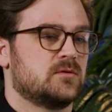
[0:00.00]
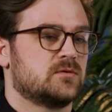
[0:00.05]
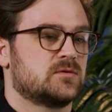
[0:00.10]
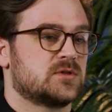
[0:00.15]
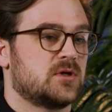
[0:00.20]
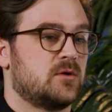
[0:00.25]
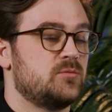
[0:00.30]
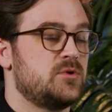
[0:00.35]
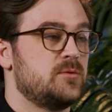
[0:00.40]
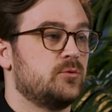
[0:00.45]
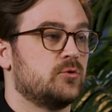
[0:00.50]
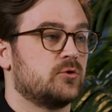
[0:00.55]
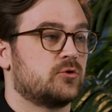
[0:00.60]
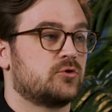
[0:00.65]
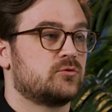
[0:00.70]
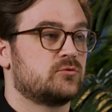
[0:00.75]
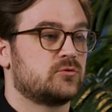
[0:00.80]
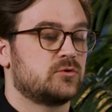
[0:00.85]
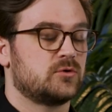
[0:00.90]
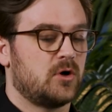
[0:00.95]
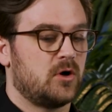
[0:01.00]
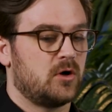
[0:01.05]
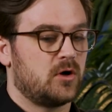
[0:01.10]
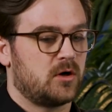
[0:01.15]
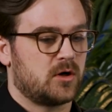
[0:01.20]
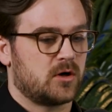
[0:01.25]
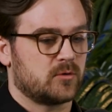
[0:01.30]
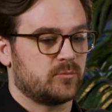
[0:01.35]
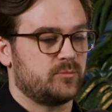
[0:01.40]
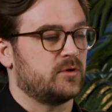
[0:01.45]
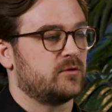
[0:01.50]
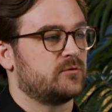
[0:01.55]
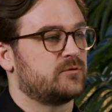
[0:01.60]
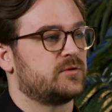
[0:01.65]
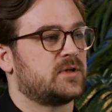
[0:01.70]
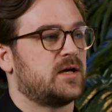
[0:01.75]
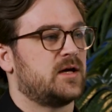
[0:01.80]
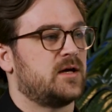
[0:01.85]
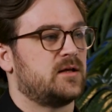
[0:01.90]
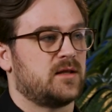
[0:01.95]
some people are built
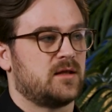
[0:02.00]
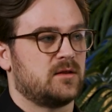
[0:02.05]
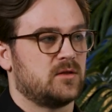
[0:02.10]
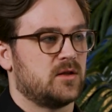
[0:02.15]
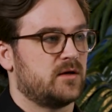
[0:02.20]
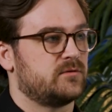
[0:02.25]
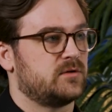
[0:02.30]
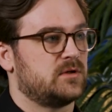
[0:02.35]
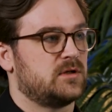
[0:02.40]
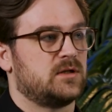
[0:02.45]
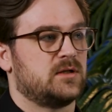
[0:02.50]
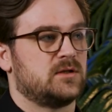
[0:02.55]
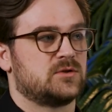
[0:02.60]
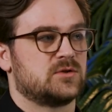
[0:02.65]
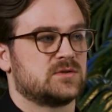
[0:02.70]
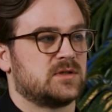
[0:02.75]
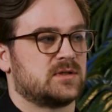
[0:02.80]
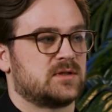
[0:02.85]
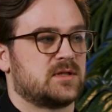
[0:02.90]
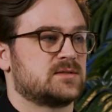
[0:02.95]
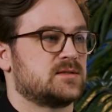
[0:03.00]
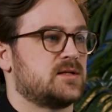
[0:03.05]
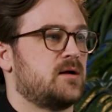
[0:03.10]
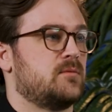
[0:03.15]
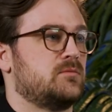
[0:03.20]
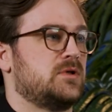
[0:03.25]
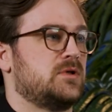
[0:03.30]
for that and they love it. And it's just like, that's not